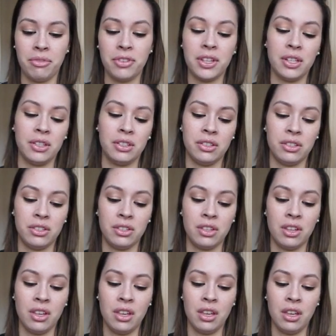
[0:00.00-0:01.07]
feels
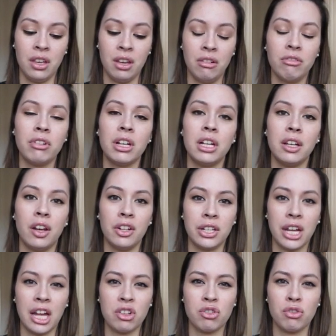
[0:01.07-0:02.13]
really
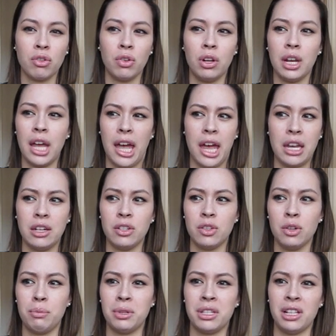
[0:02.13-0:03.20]
unnatural, and it's
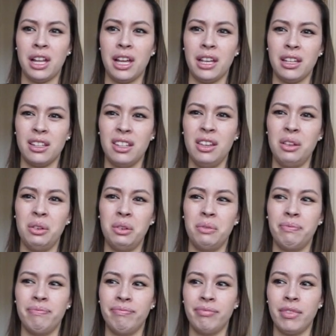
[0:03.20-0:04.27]
almost like you
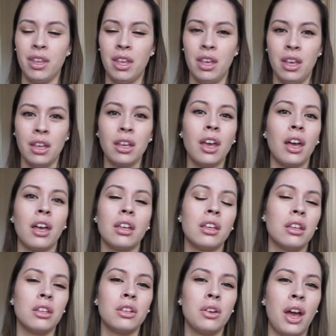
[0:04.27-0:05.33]

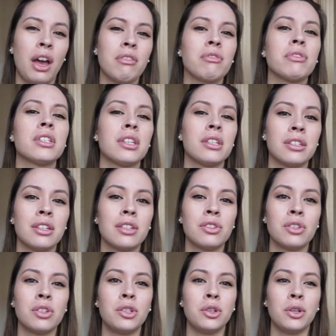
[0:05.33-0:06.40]
have a
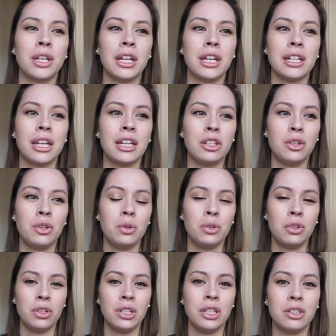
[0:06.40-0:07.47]
resistance to doing it, and
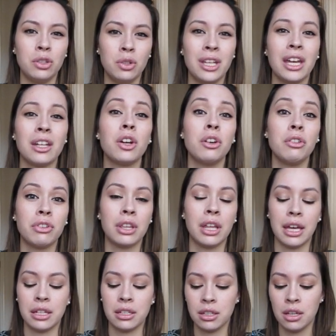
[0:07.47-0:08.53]
you need to get over
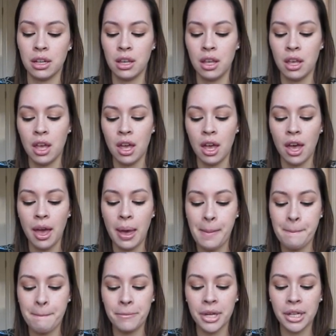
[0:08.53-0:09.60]
that.
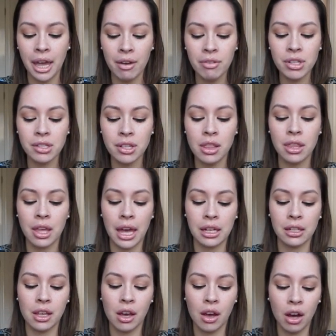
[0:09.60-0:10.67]
But having said
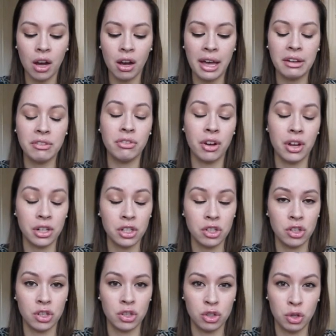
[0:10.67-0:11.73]
that, there are
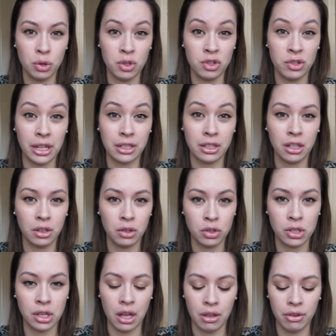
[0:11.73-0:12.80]
advantages to injecting
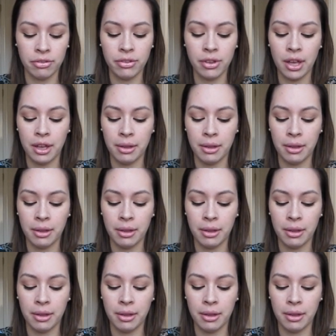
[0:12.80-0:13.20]
yourself.